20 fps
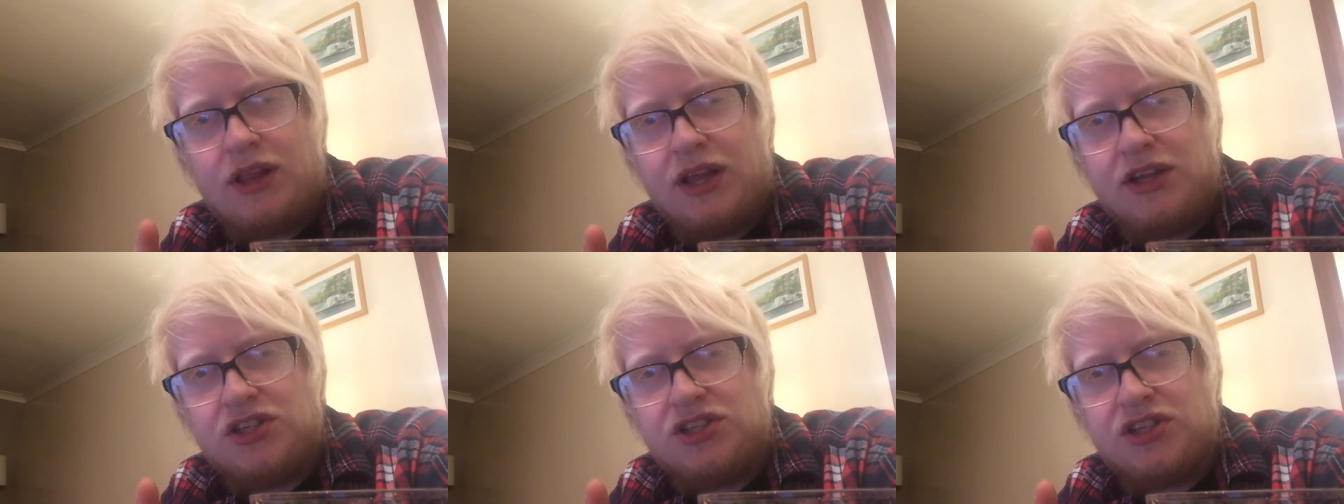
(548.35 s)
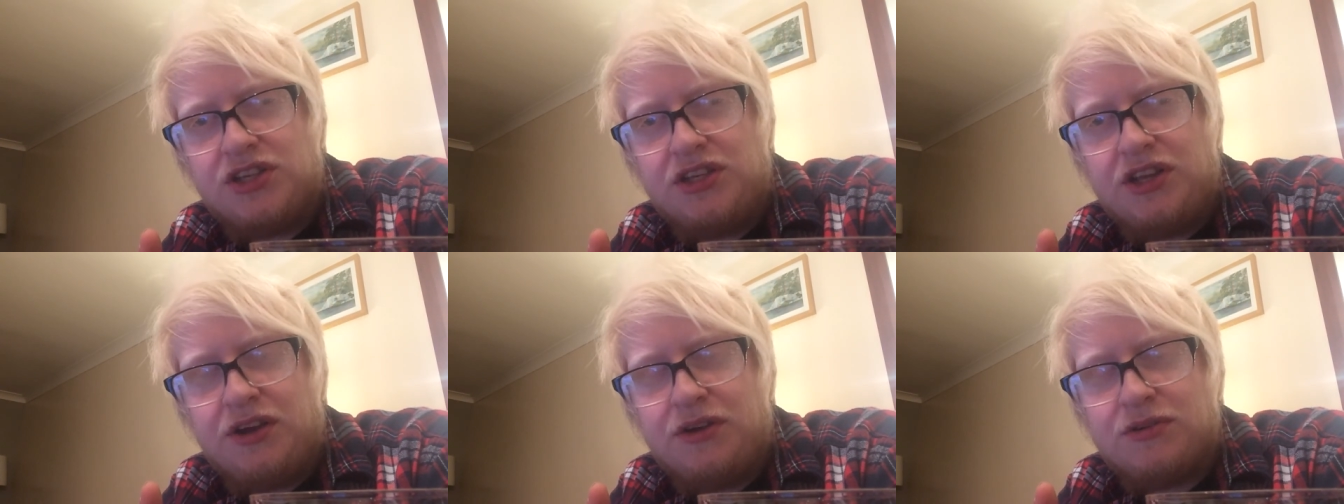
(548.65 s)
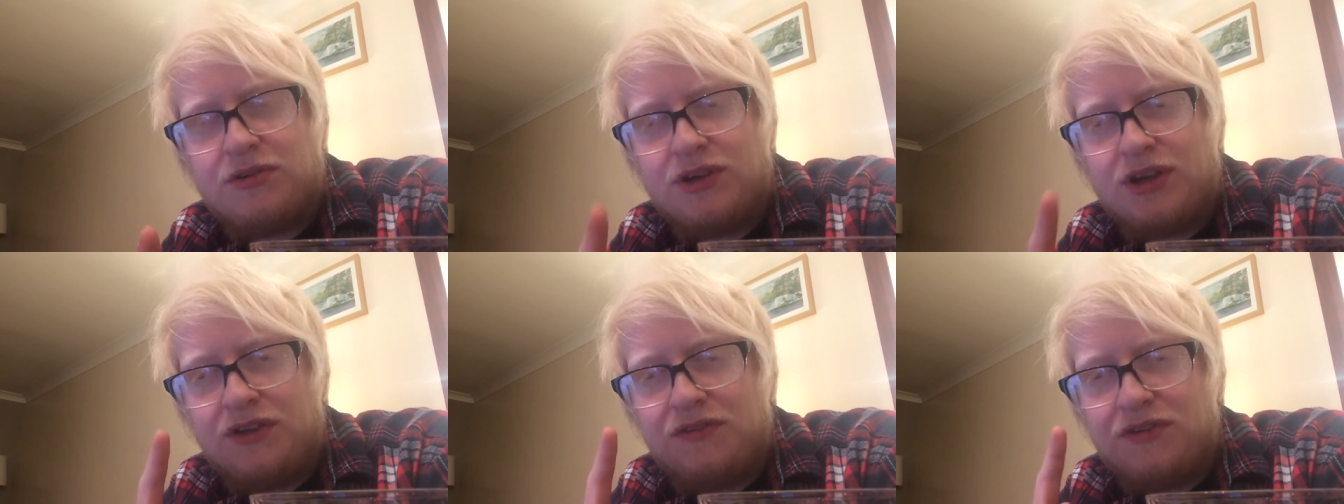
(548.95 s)
Actually,
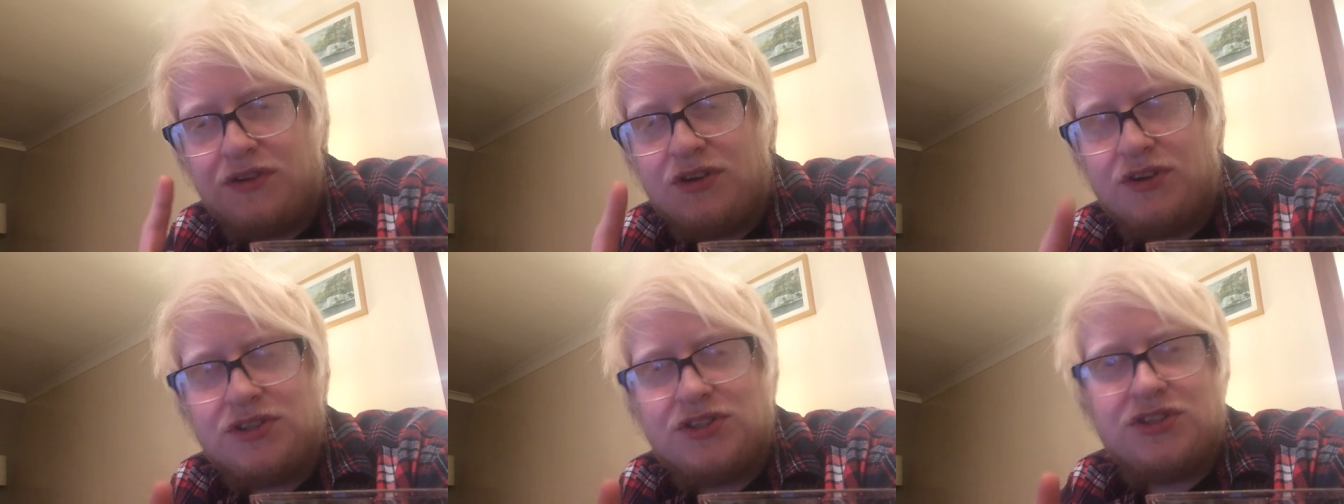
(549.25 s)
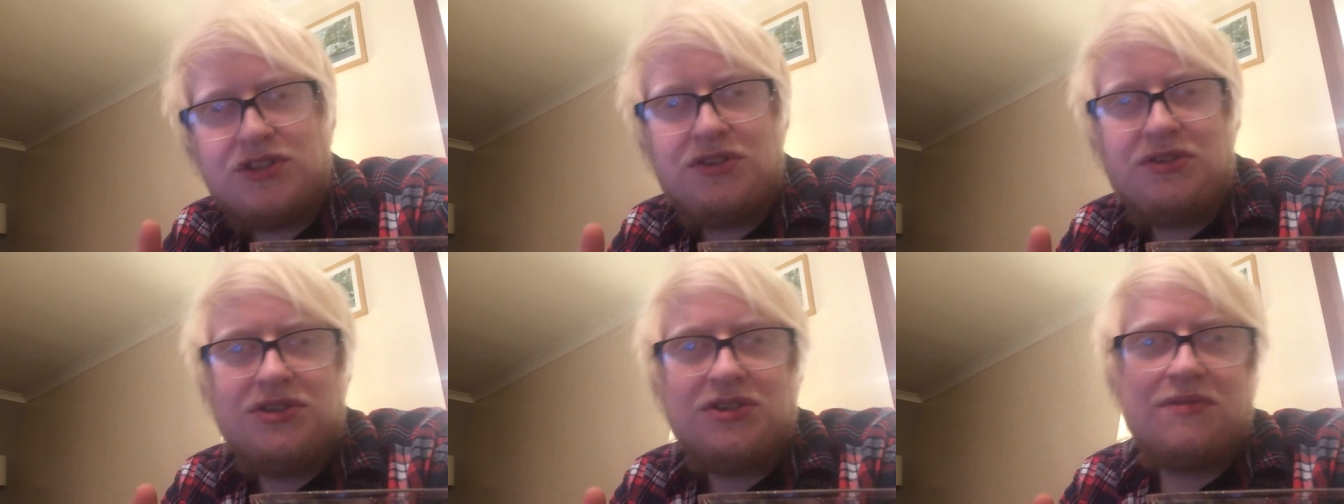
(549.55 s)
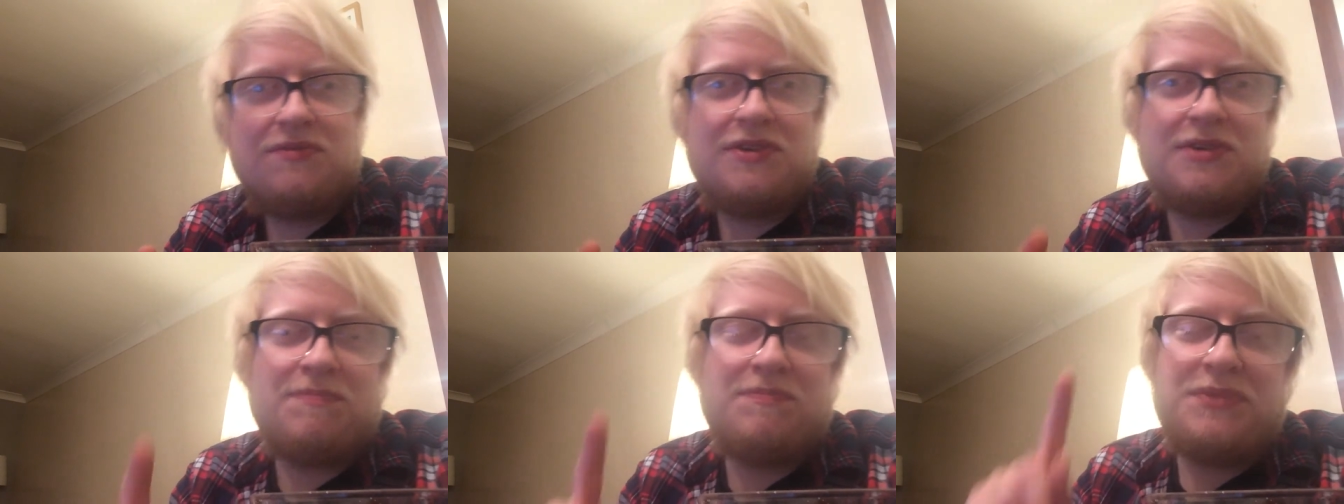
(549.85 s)
no, I forgot to do
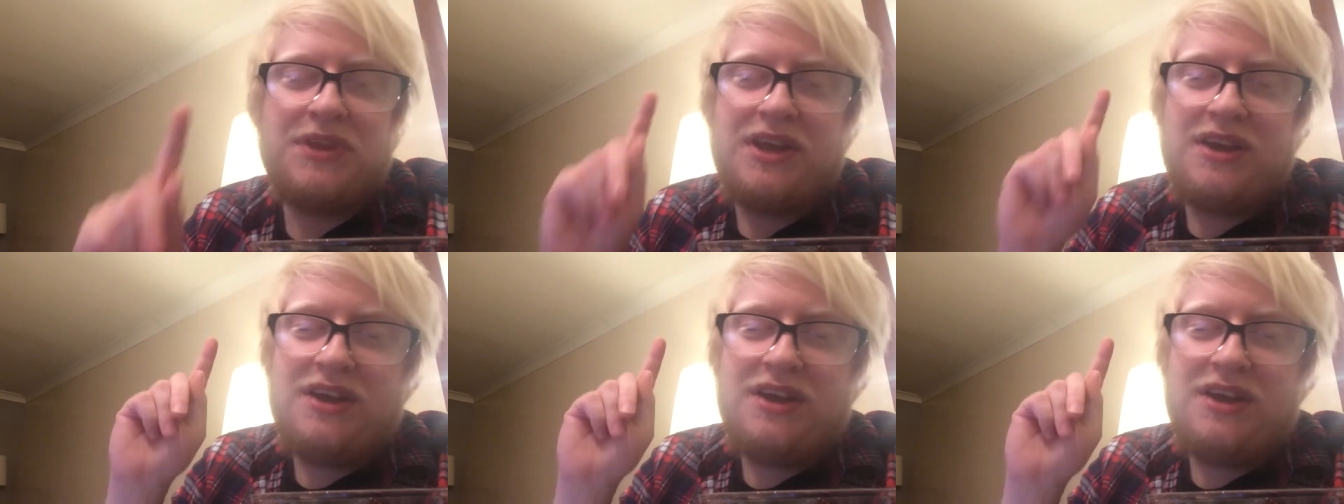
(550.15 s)
something.